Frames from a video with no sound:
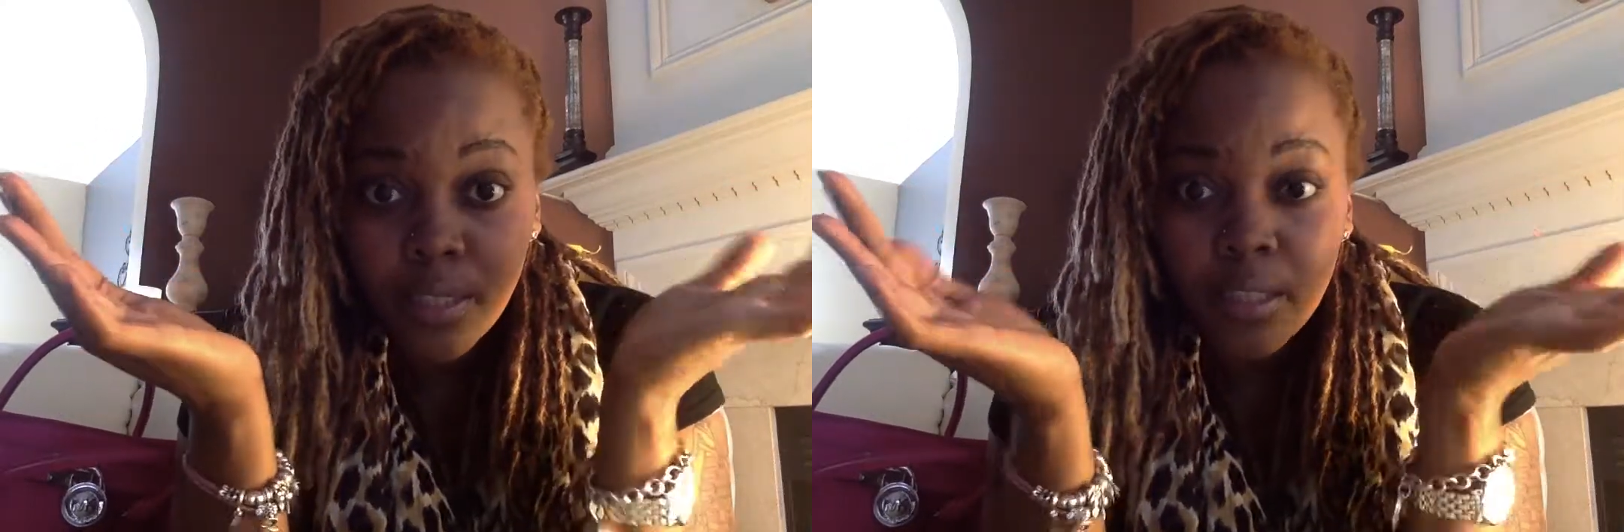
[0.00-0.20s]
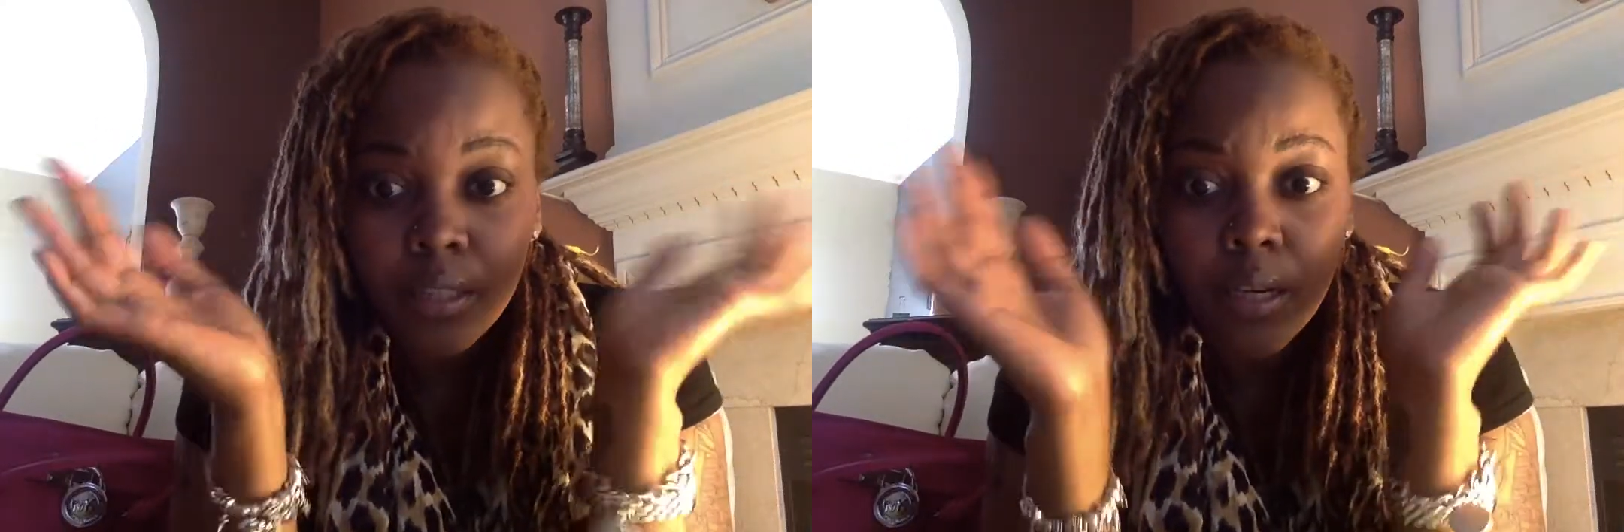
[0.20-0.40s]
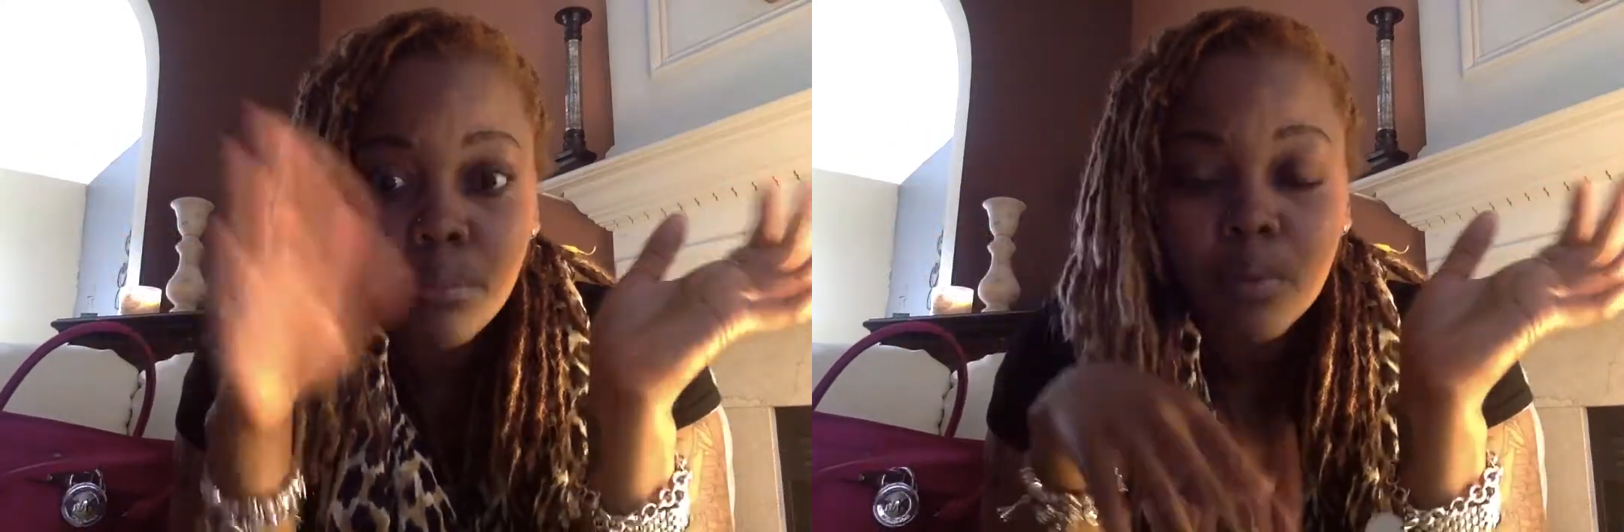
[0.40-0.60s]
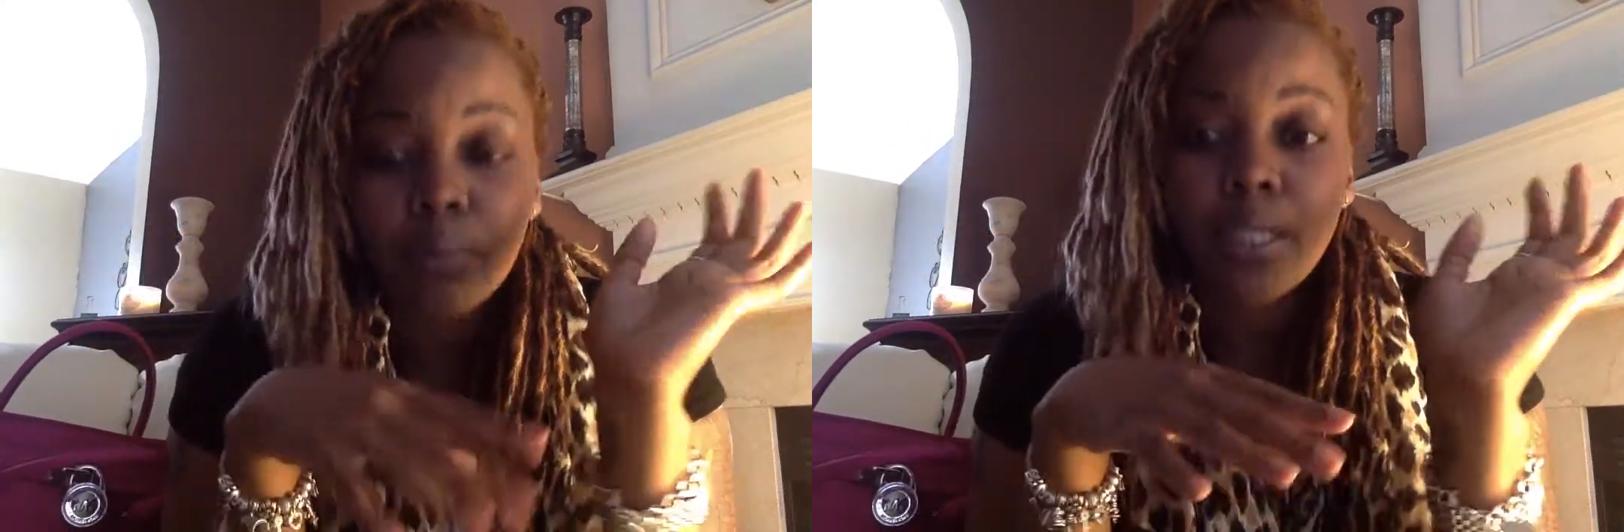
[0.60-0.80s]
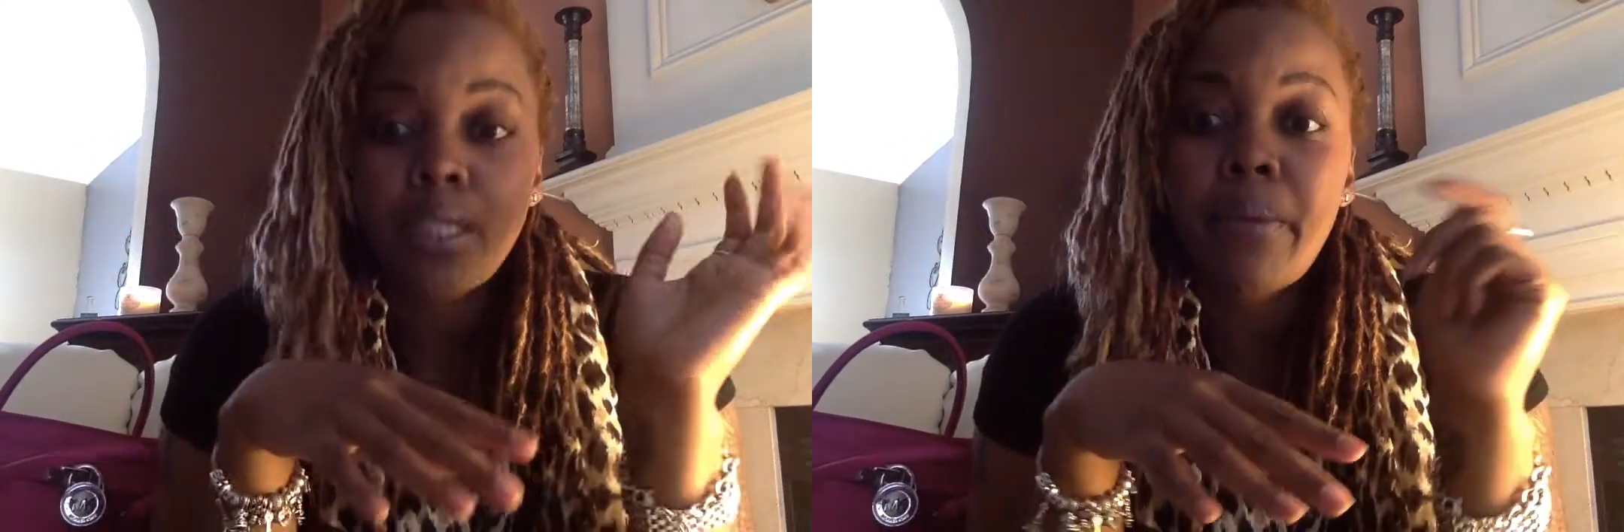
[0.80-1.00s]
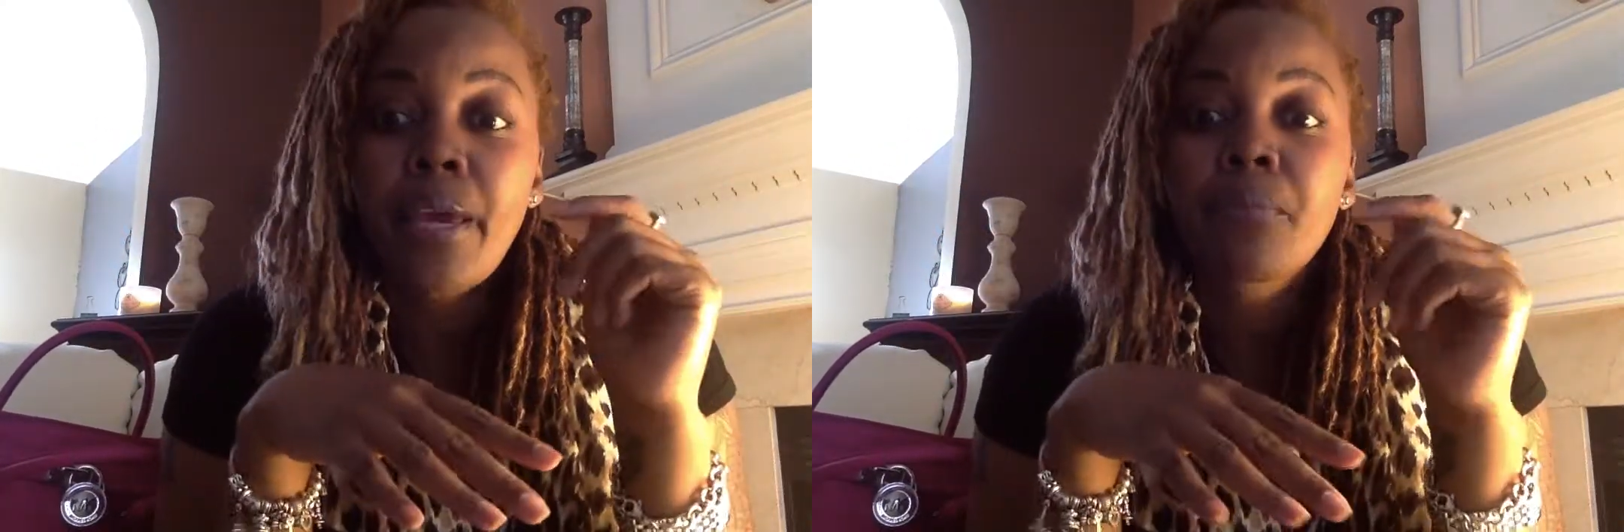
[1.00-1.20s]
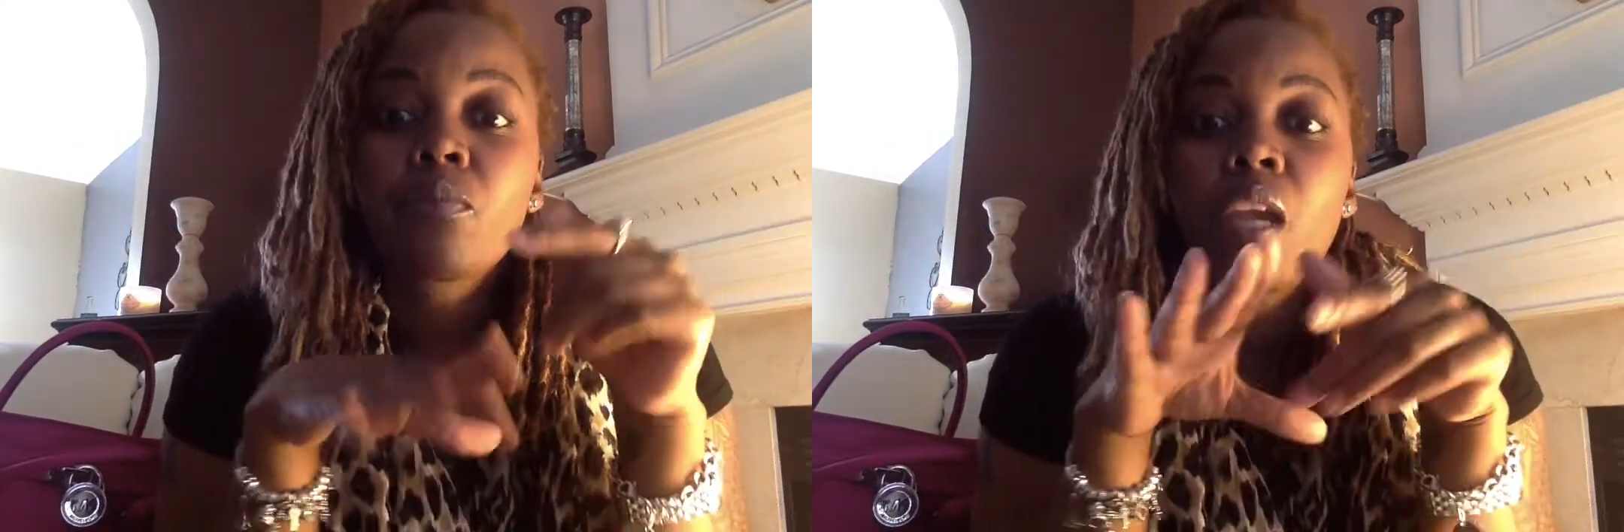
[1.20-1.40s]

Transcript: did a couple of weeks back.